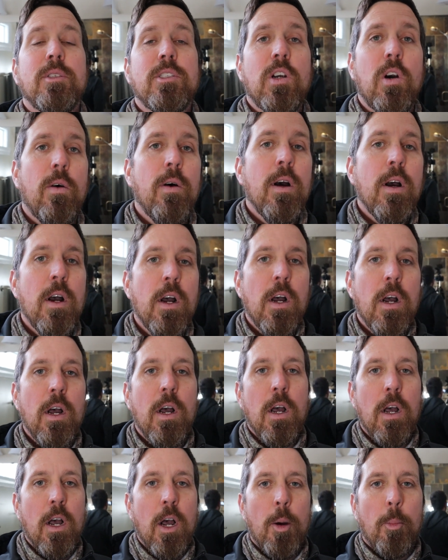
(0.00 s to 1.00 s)
So
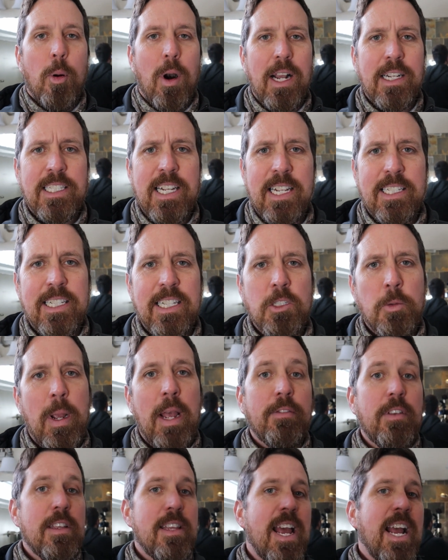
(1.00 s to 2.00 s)
process is we
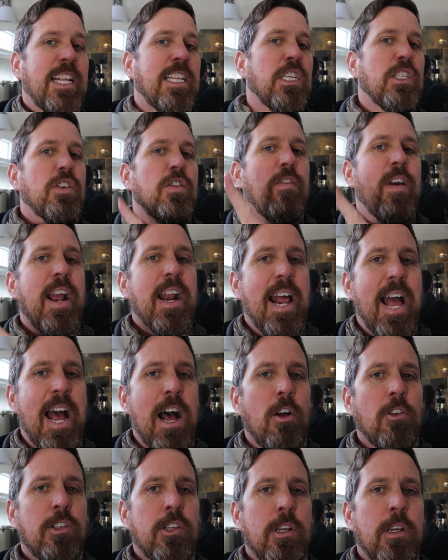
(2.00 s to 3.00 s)
have to take this fan
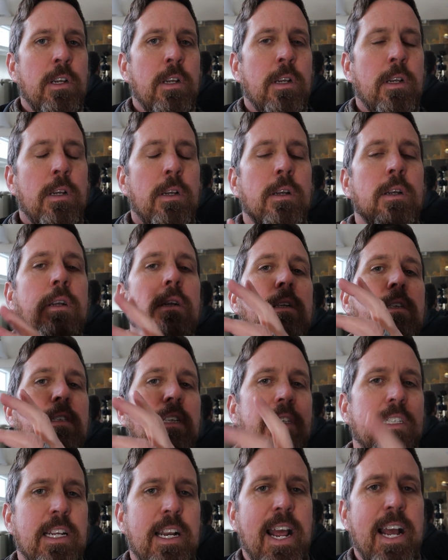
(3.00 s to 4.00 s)
out,
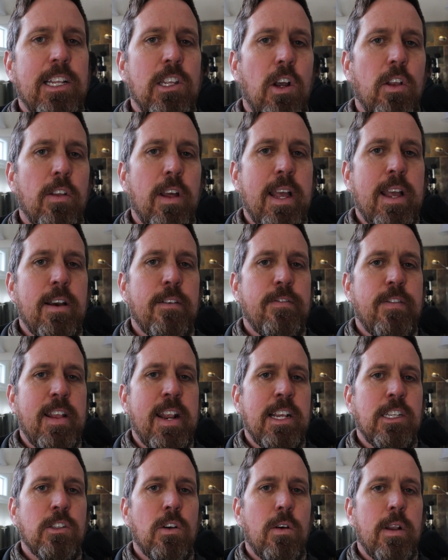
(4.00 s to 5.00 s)
disconnect all the
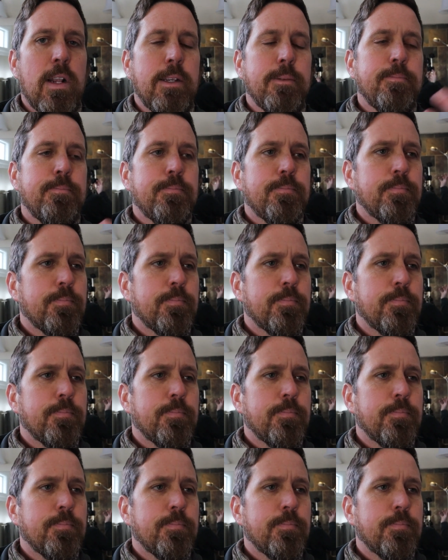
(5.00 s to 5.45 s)
fittings on it,